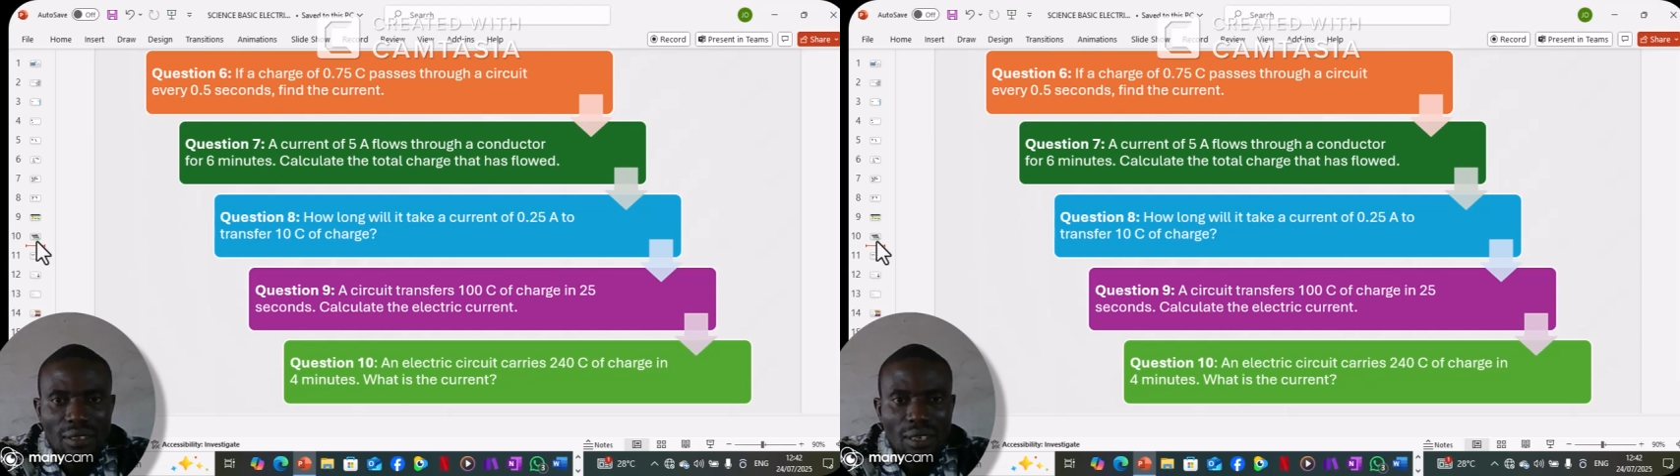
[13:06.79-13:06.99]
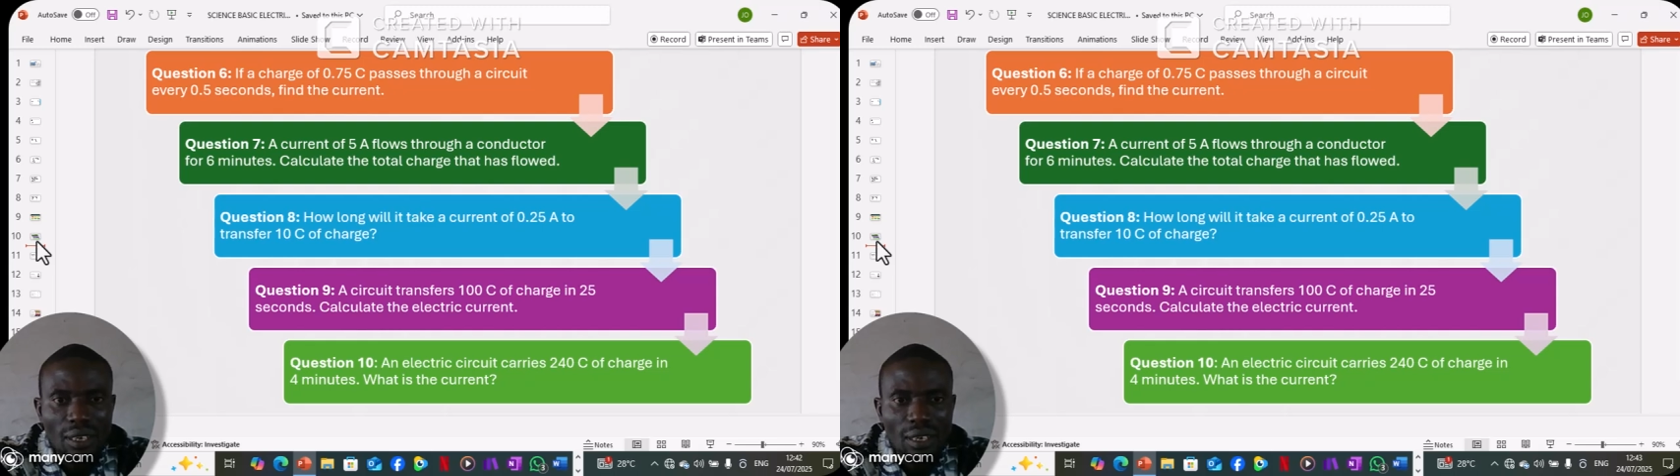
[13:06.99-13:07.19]

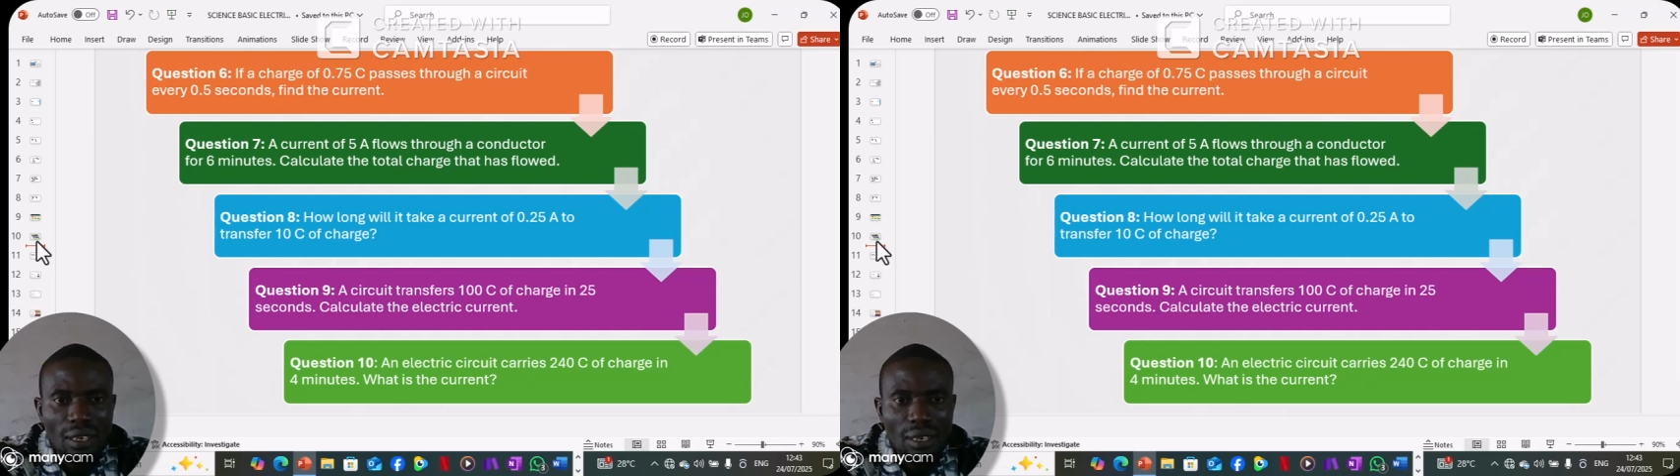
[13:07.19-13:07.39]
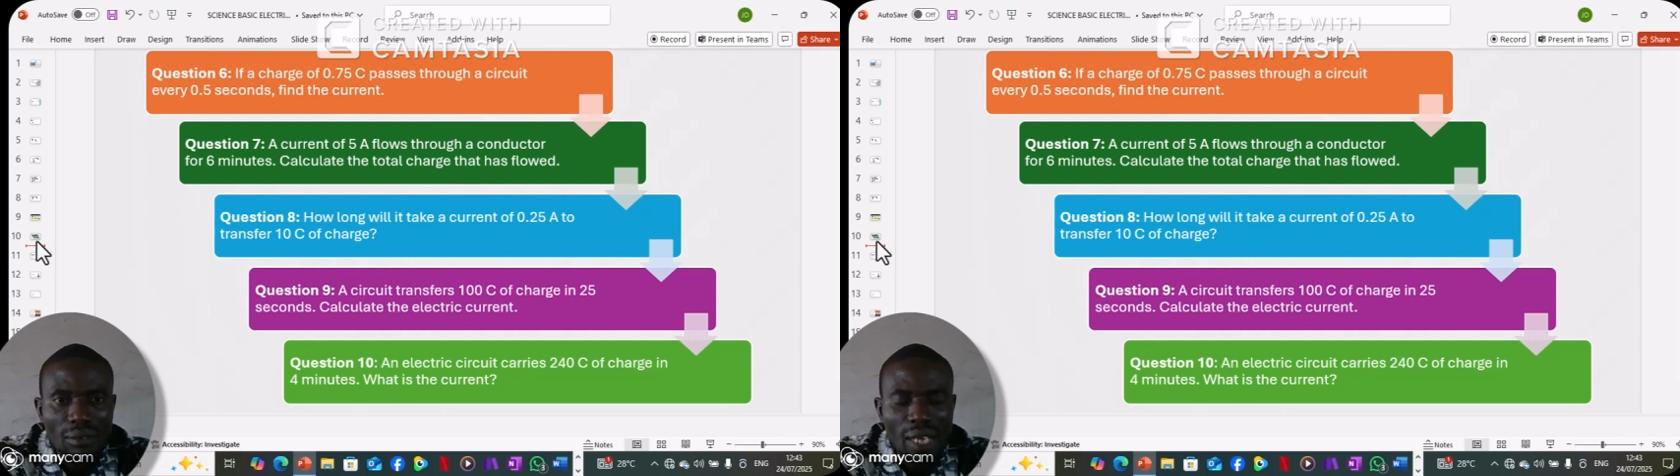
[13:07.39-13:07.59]
You
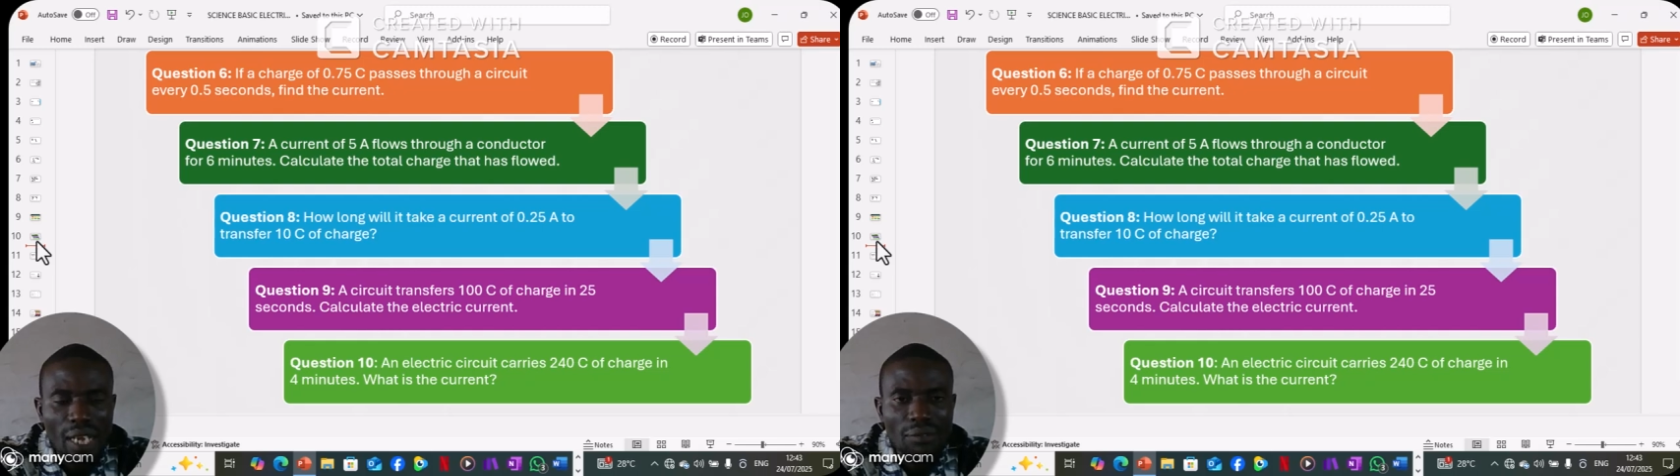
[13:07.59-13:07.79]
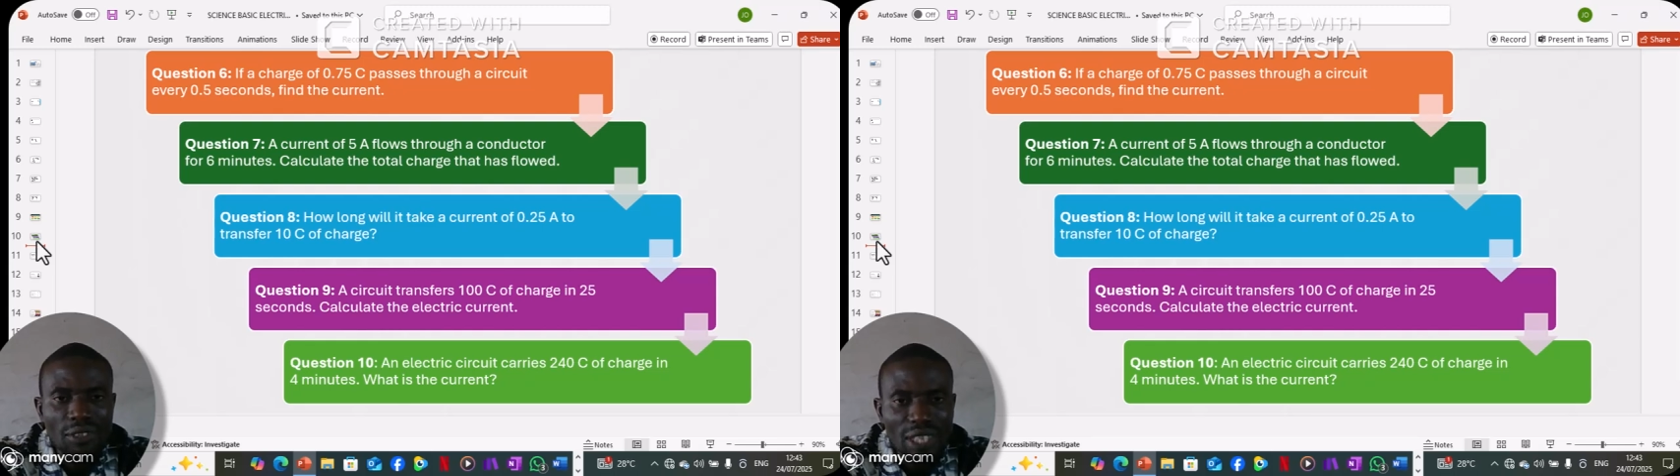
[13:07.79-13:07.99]
are
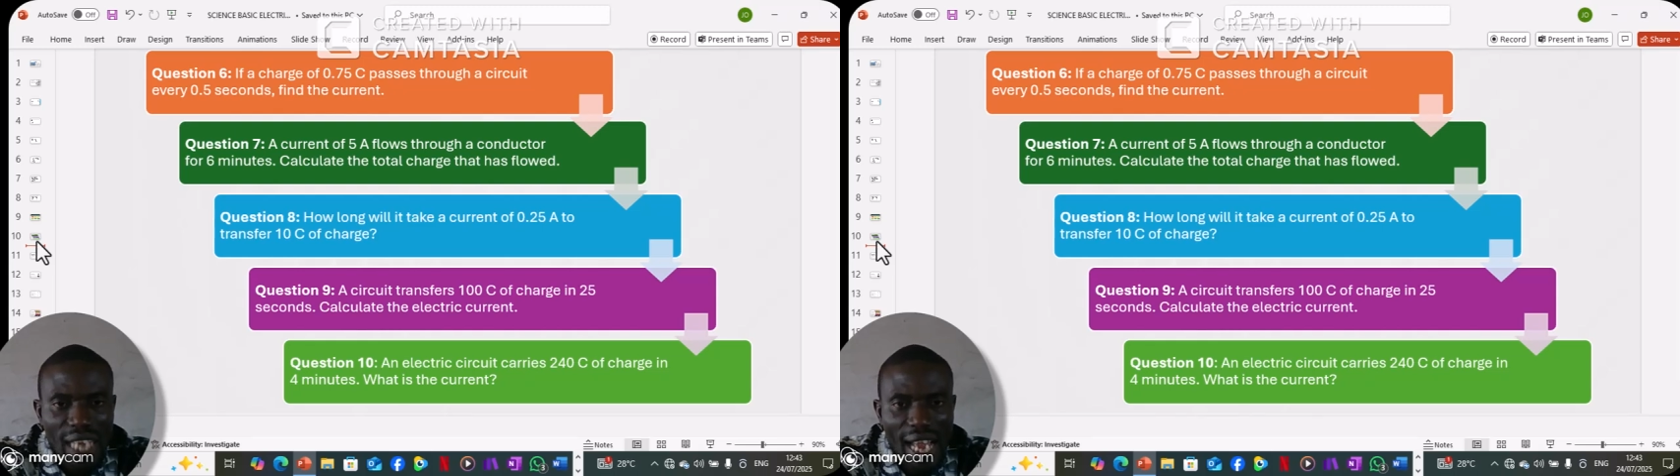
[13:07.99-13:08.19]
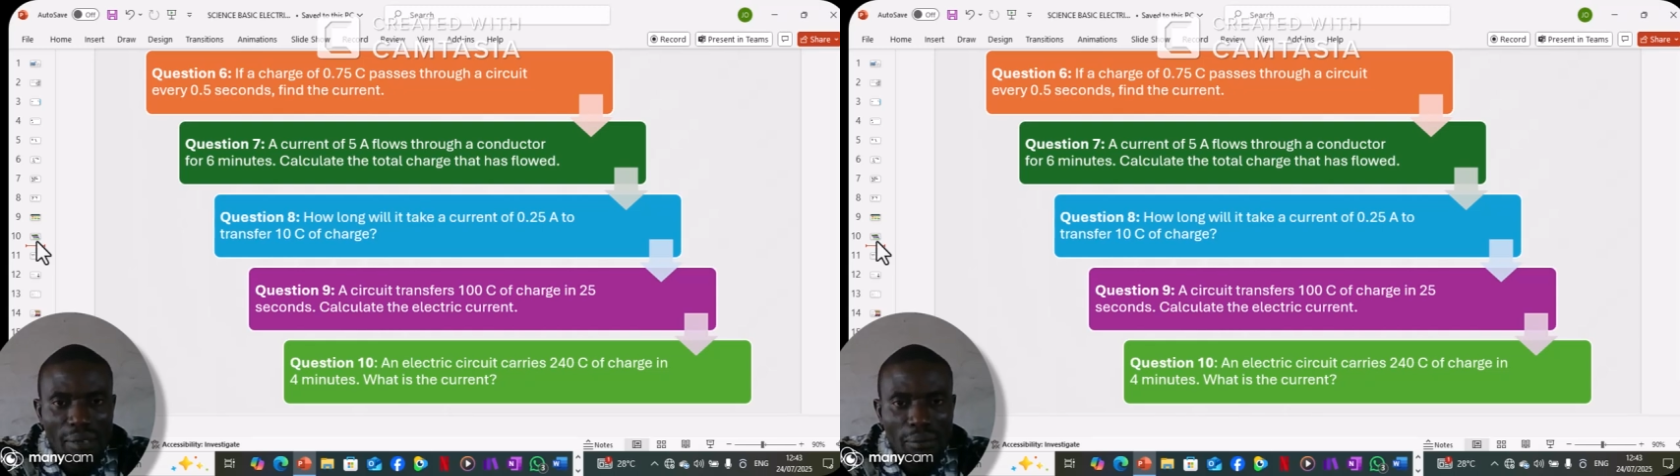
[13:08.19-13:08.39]
given time.